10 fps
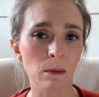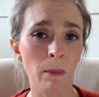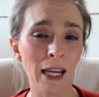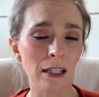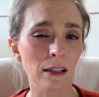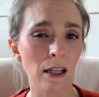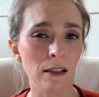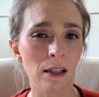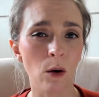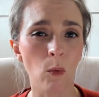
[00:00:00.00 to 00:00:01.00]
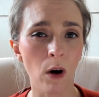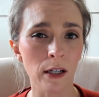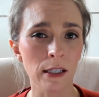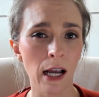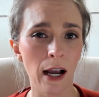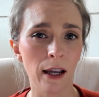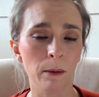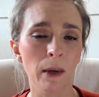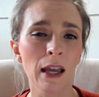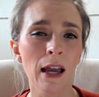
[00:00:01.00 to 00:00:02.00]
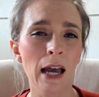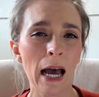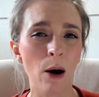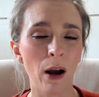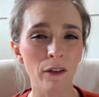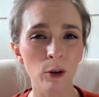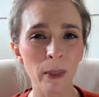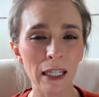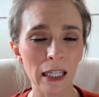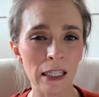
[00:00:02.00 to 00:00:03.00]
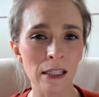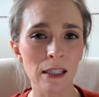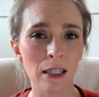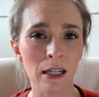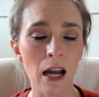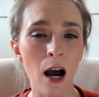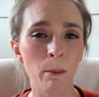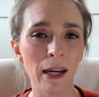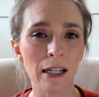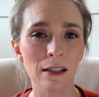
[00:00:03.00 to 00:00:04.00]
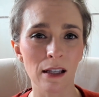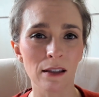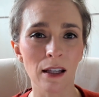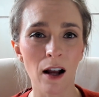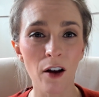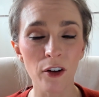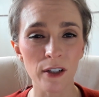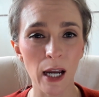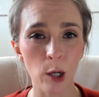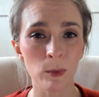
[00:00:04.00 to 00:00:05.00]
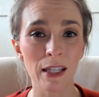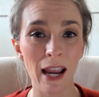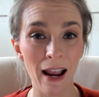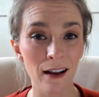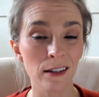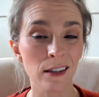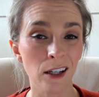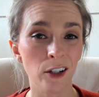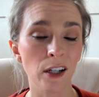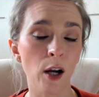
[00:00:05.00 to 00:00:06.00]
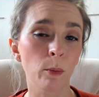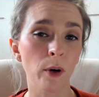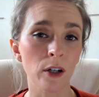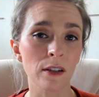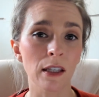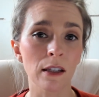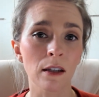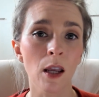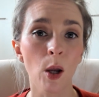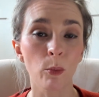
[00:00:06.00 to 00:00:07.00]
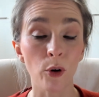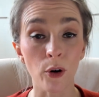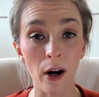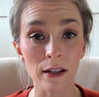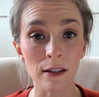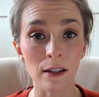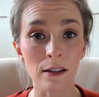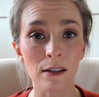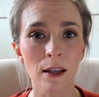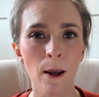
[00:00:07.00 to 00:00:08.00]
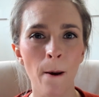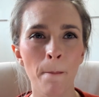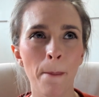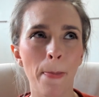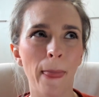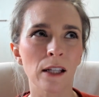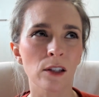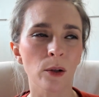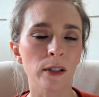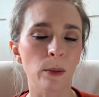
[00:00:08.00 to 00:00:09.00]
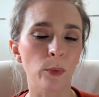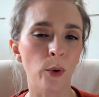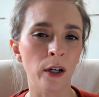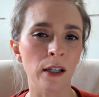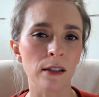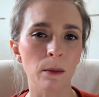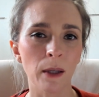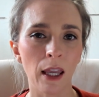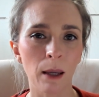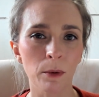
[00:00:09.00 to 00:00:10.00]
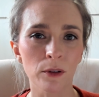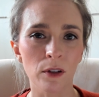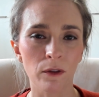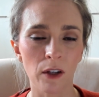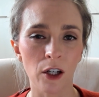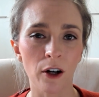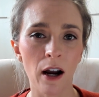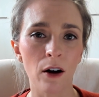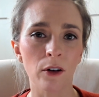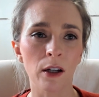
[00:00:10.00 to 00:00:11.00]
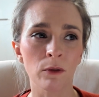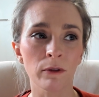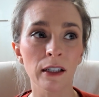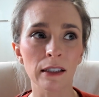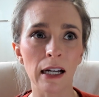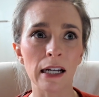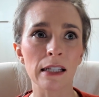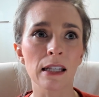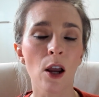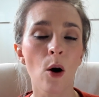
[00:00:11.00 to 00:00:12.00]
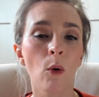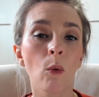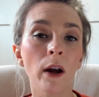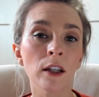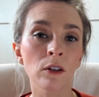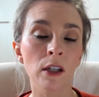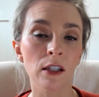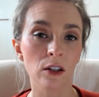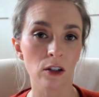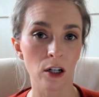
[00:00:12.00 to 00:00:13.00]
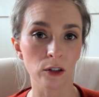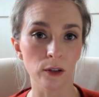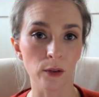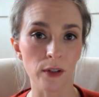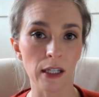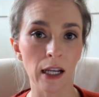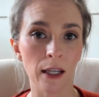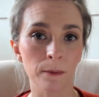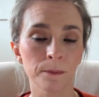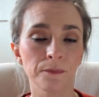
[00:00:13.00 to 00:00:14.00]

makes sense at one time, however, begins to not make sense at other times as their young person progresses. And so, what's important is to be able to figure out and realize when you need to start loosening,